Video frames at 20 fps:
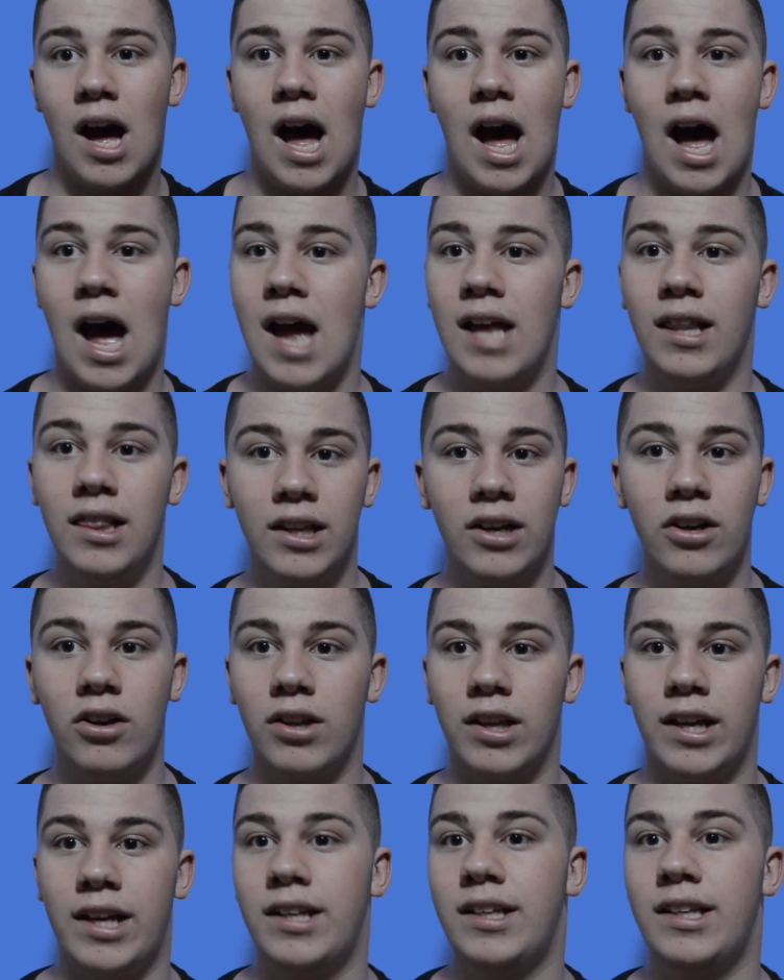I
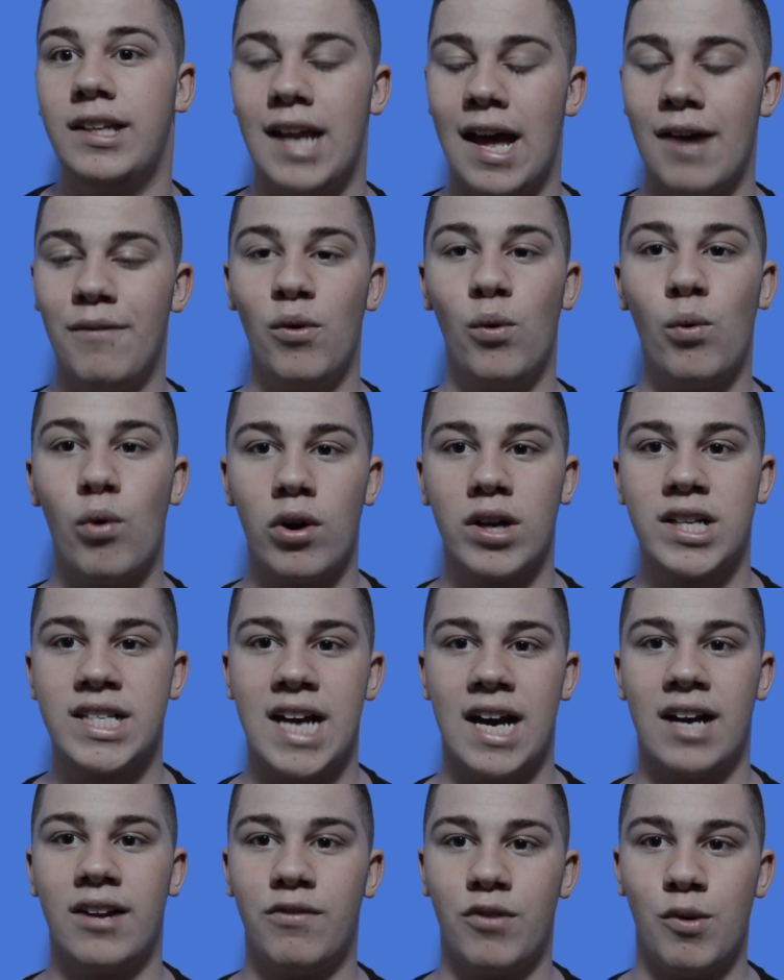literally never walked
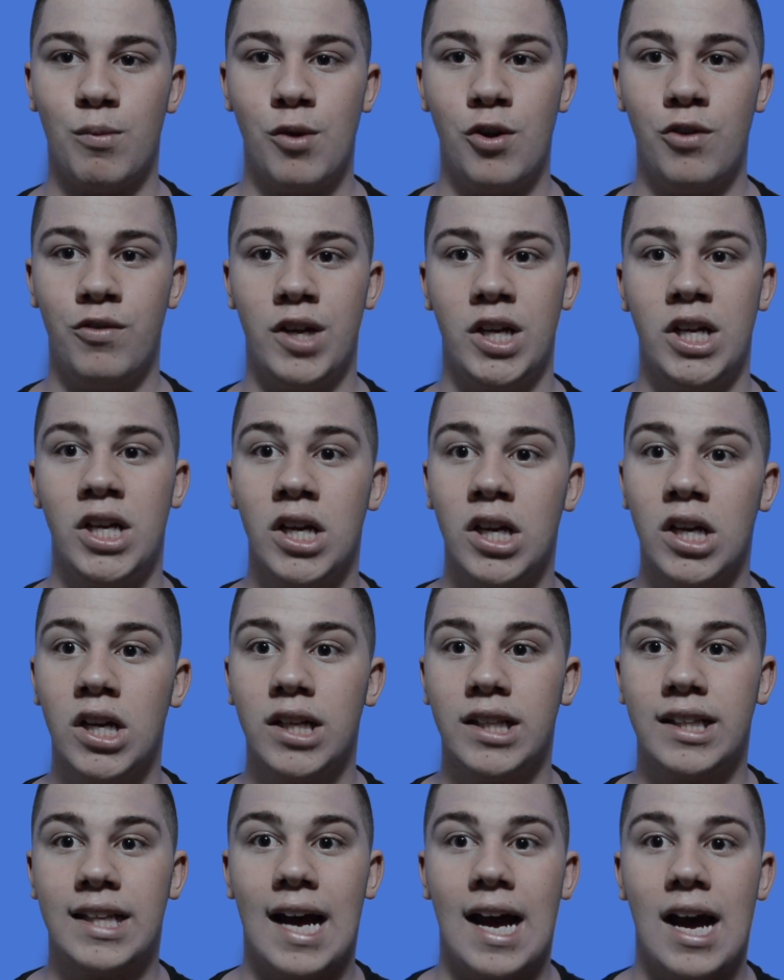out of a movie
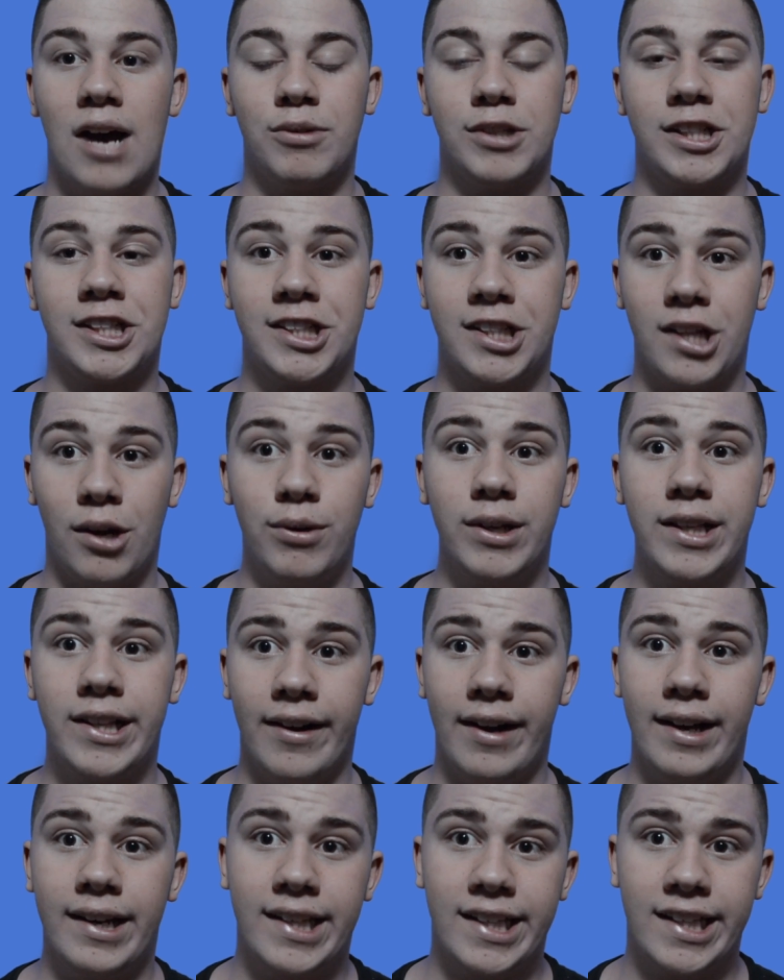that I was so
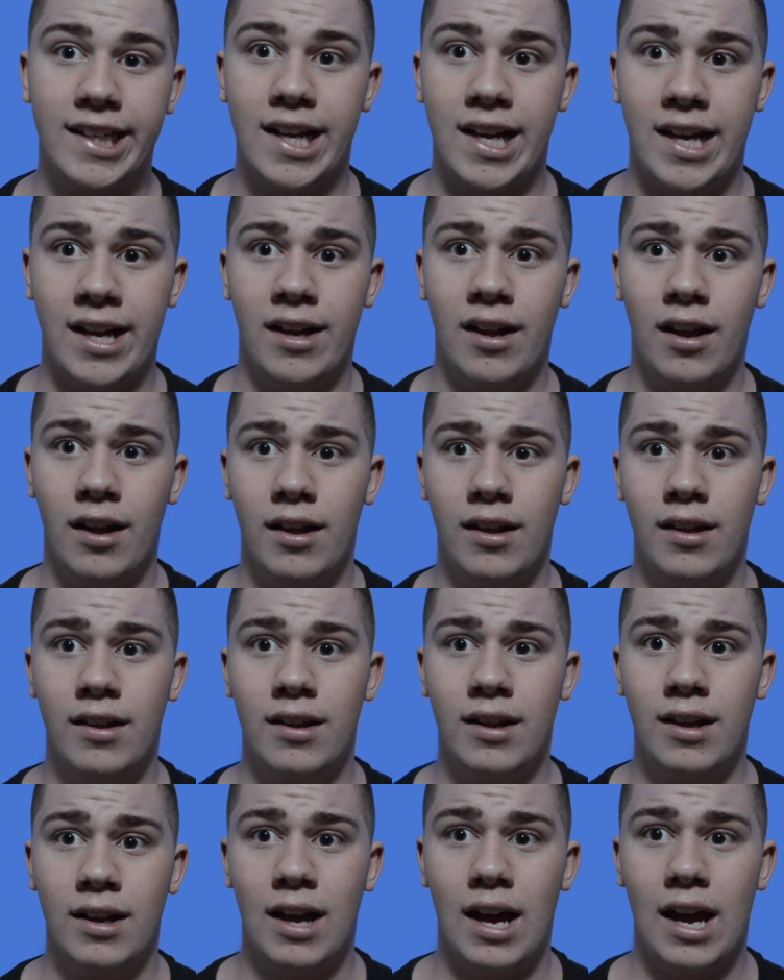excited to see
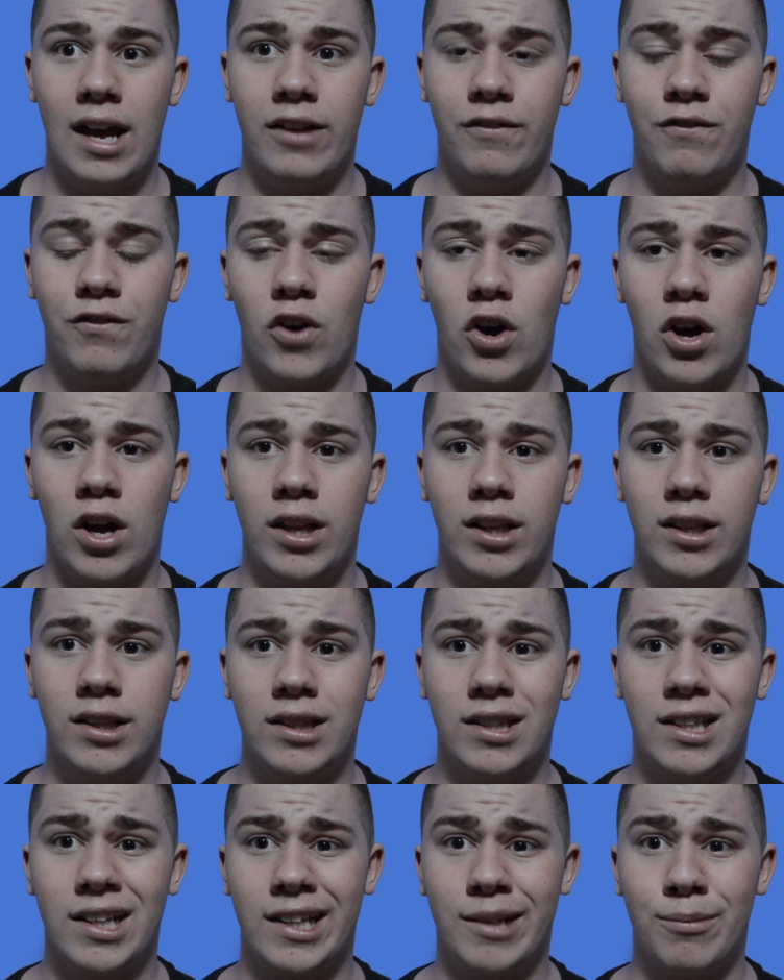and thought
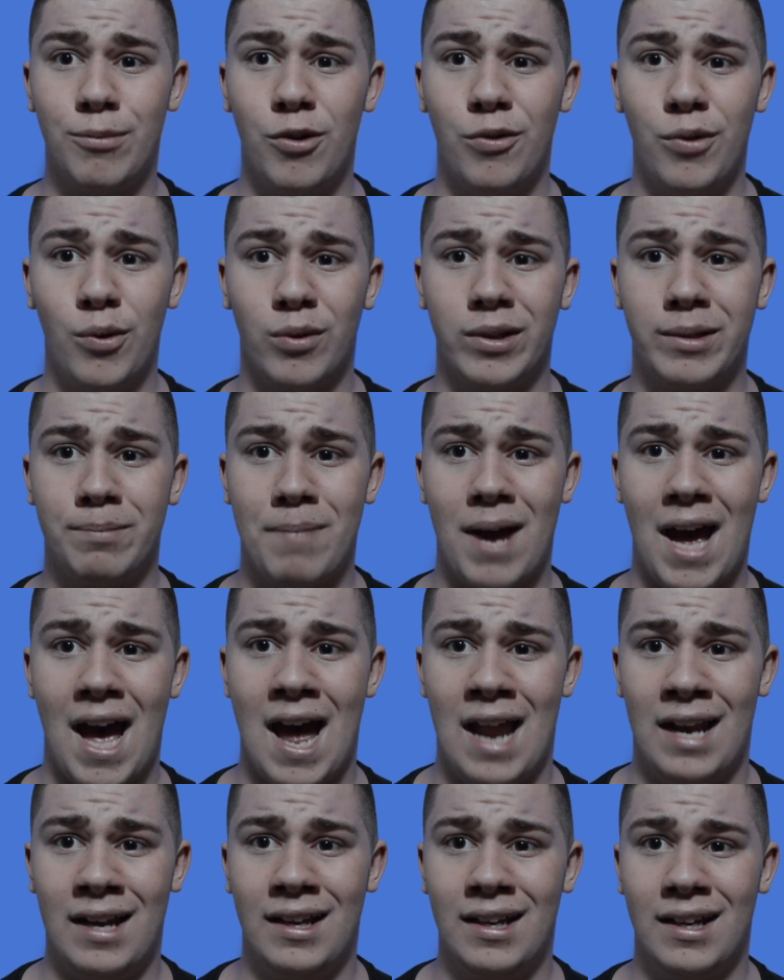this movie was
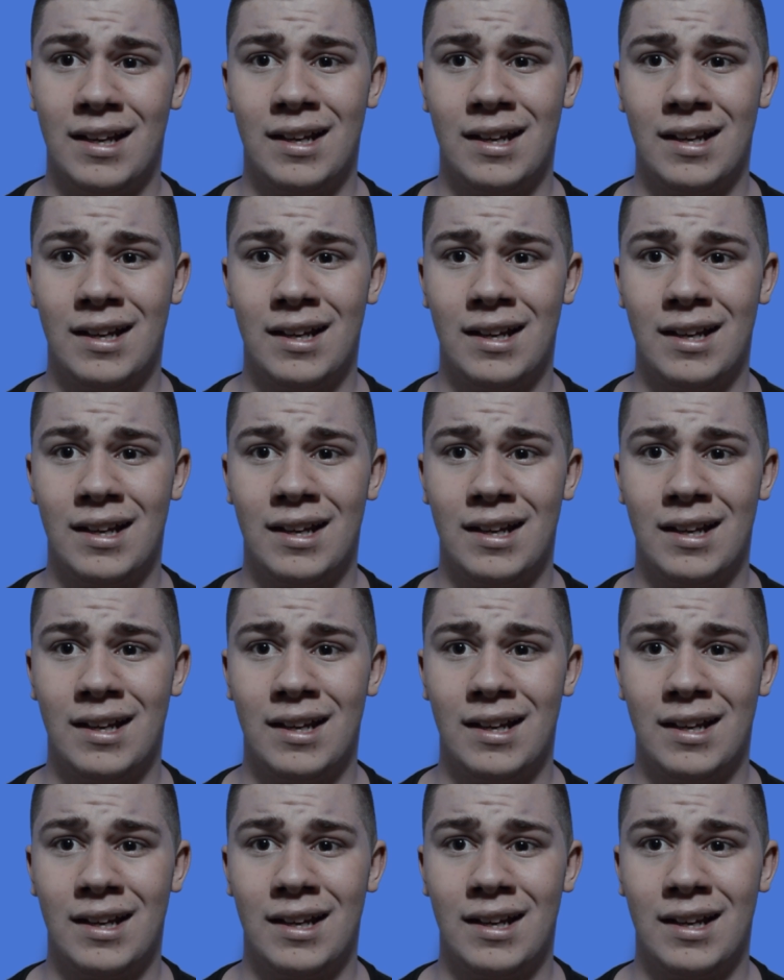bad.